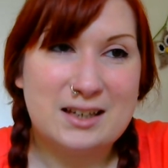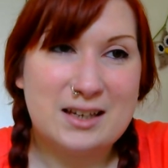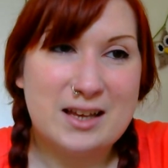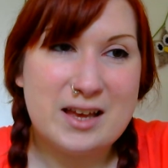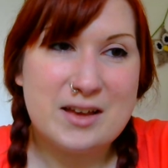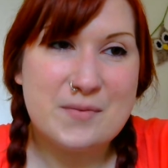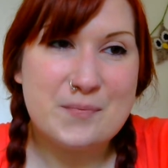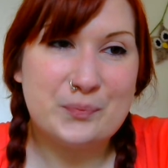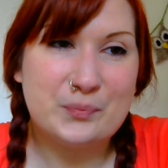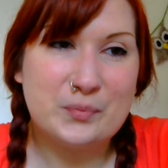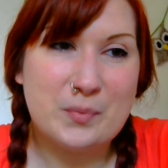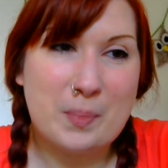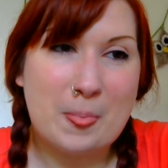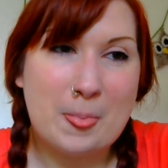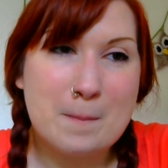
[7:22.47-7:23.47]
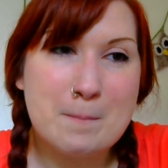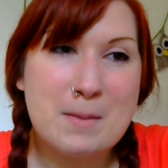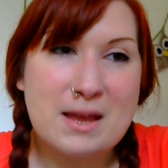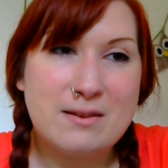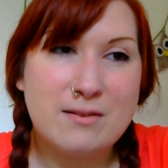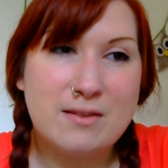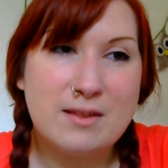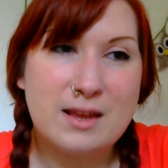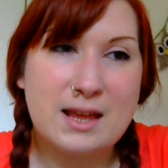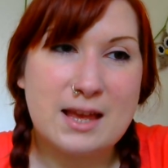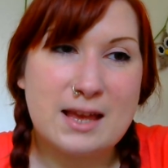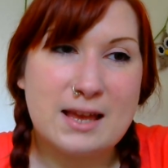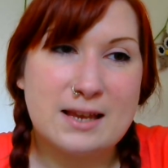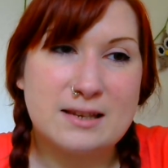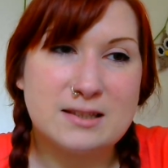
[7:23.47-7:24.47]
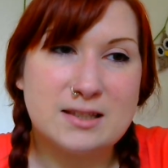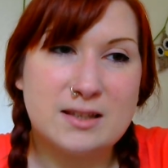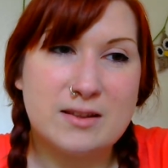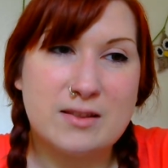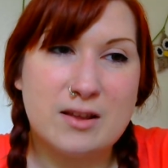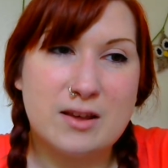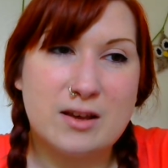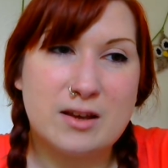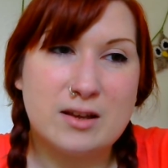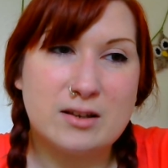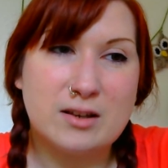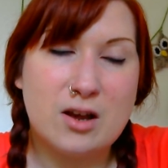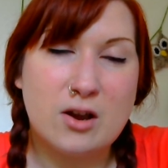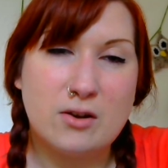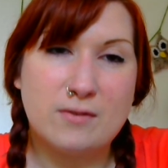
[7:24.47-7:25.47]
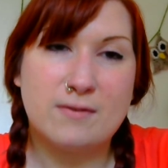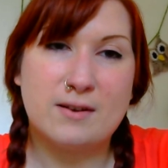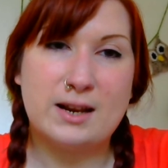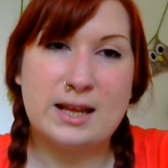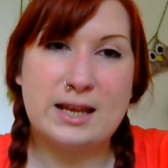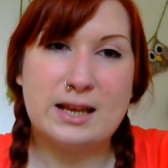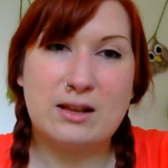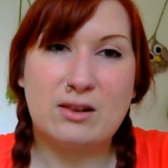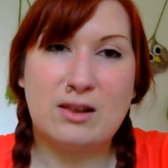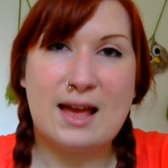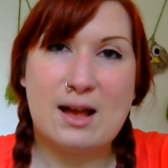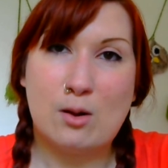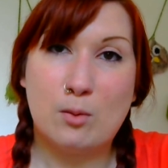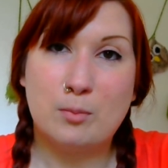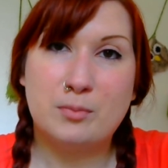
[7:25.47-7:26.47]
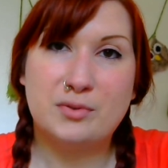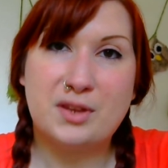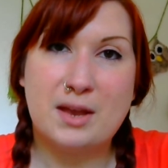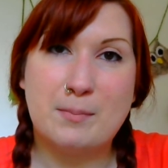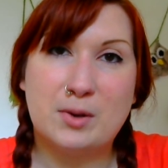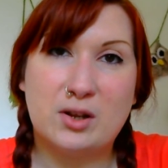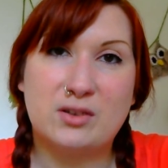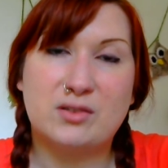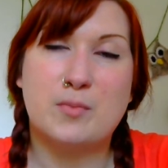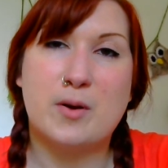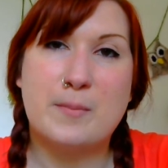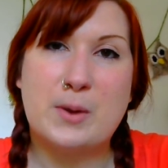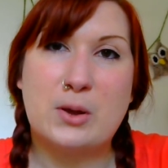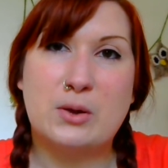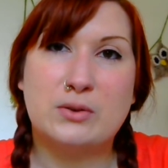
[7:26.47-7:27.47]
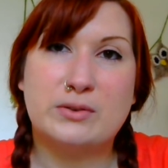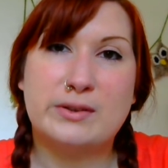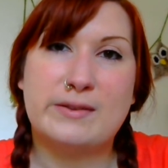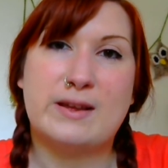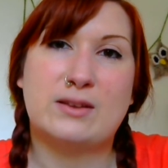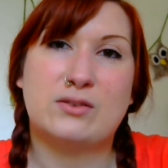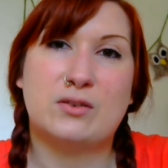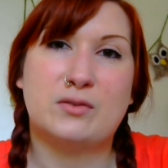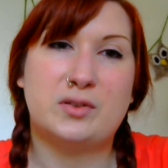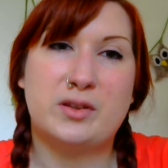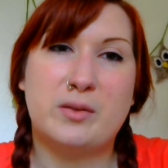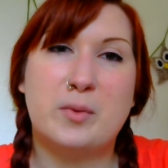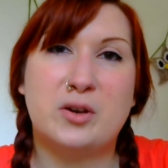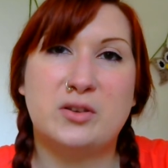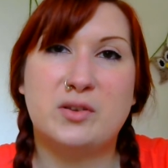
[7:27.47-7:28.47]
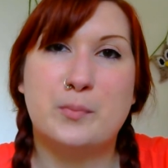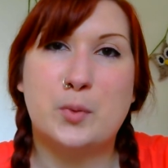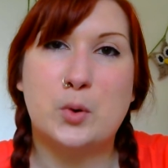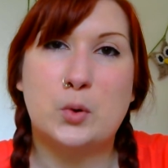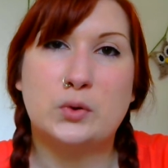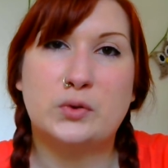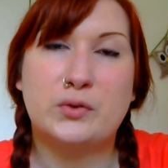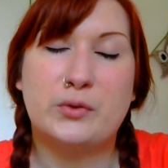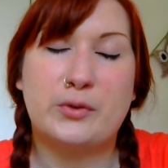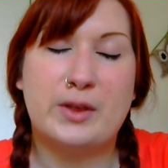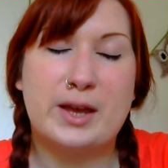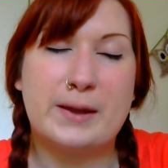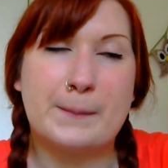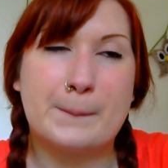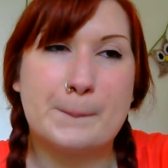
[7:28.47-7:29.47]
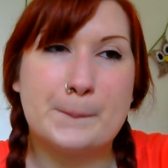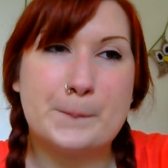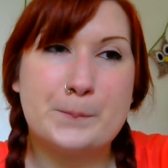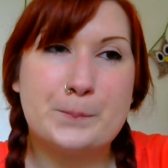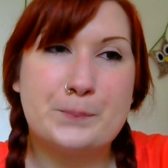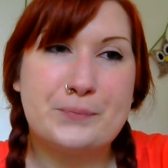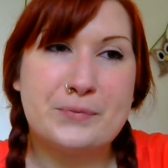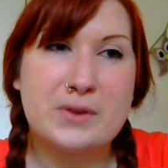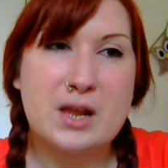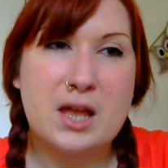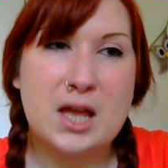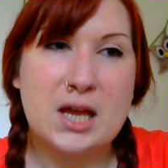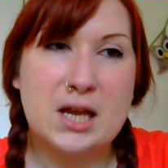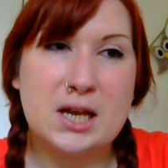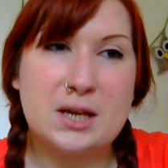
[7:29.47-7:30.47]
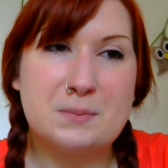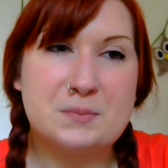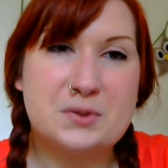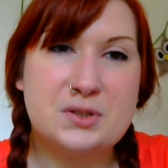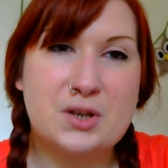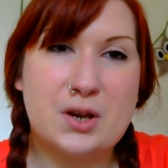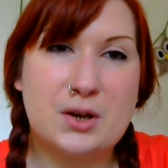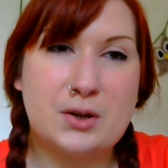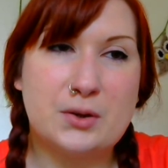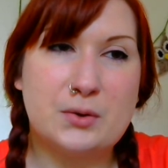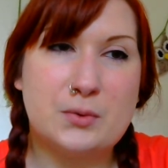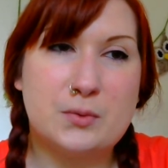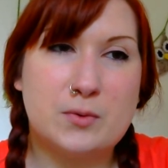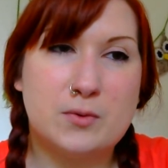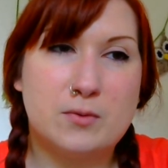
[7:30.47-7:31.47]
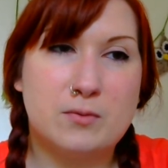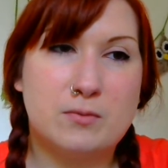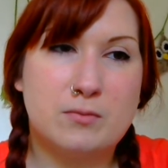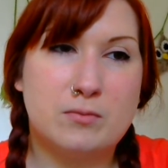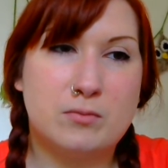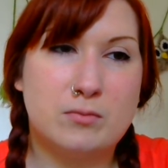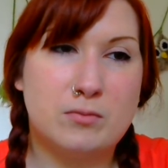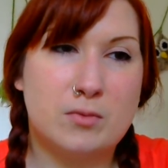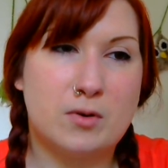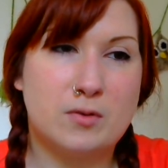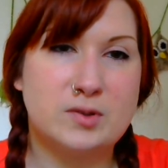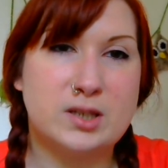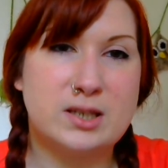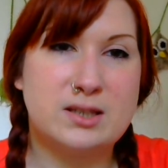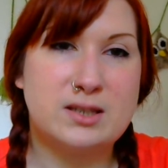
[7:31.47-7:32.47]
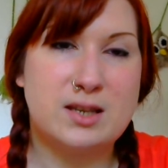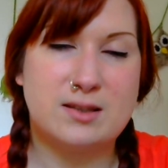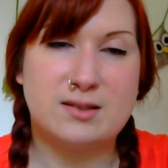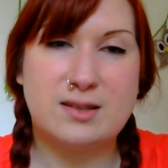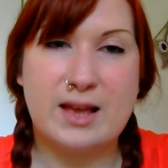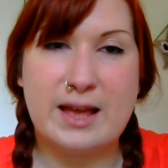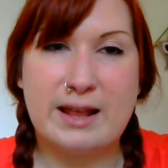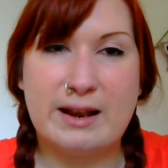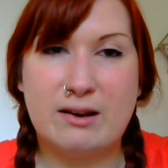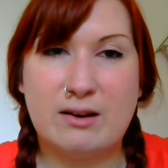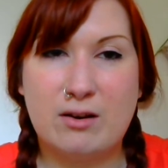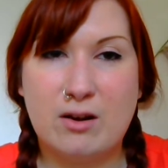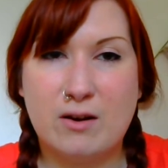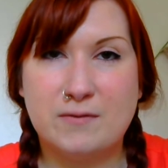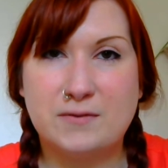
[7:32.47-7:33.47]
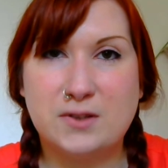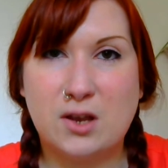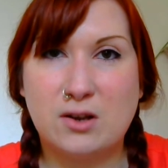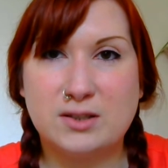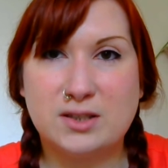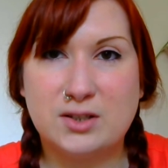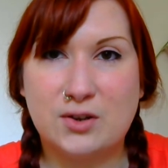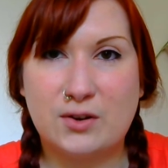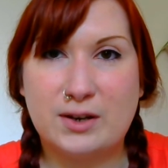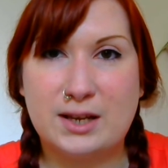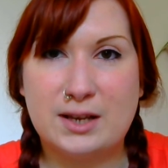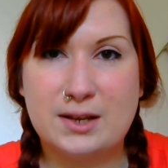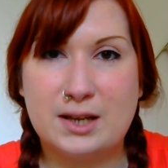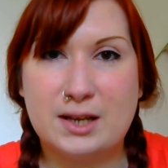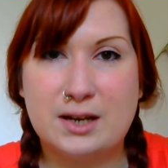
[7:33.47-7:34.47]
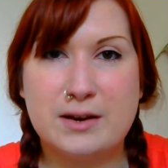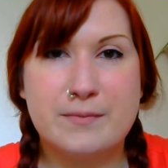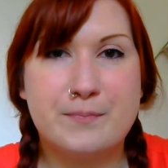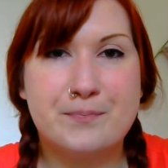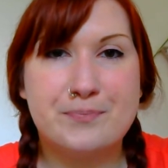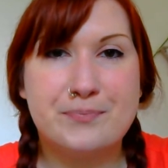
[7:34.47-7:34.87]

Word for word: um, main thing is that hopefully it will help stabilise my moods and that's obviously the most important thing. Um, so obviously since then I've started on it and